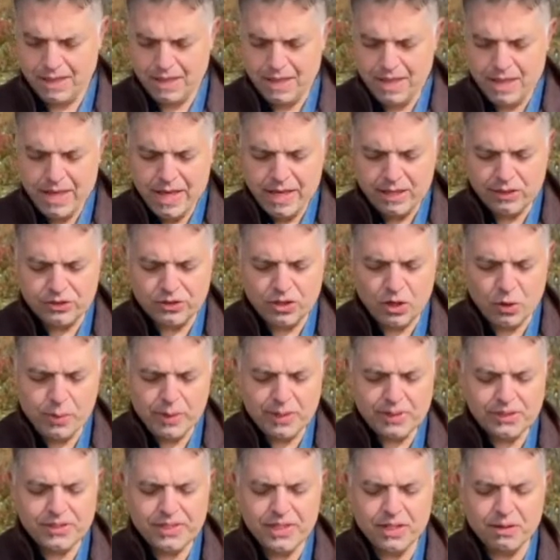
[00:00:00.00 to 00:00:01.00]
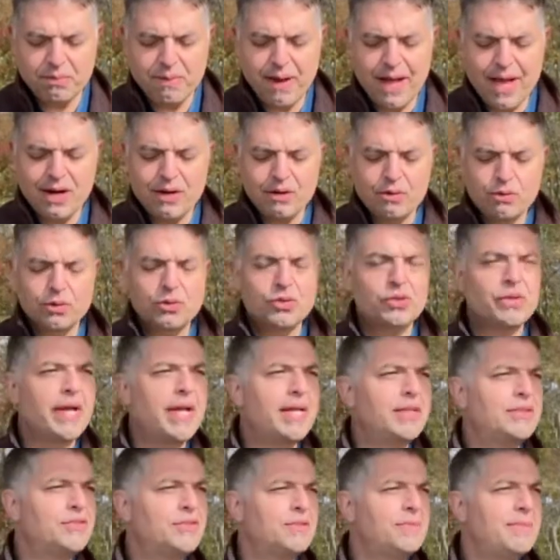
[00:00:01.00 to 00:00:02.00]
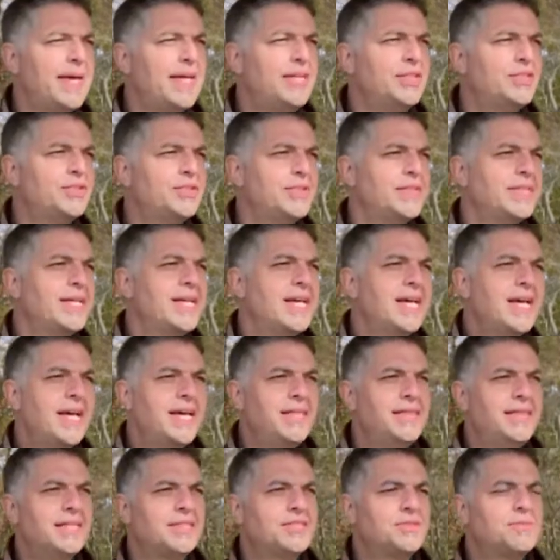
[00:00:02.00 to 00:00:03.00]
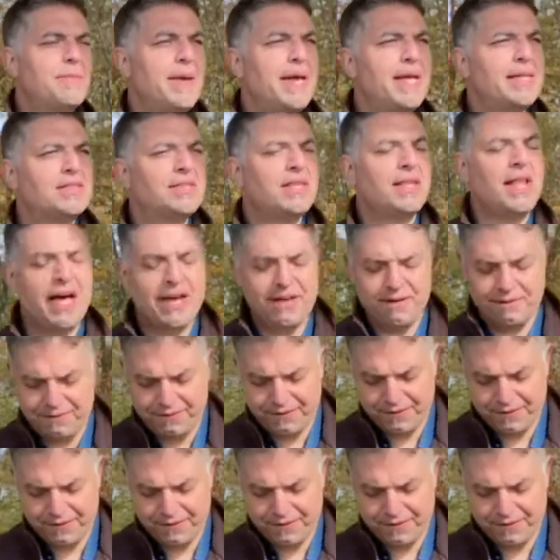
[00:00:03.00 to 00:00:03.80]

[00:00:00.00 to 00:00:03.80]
And so we see a radical transformation in this man's life.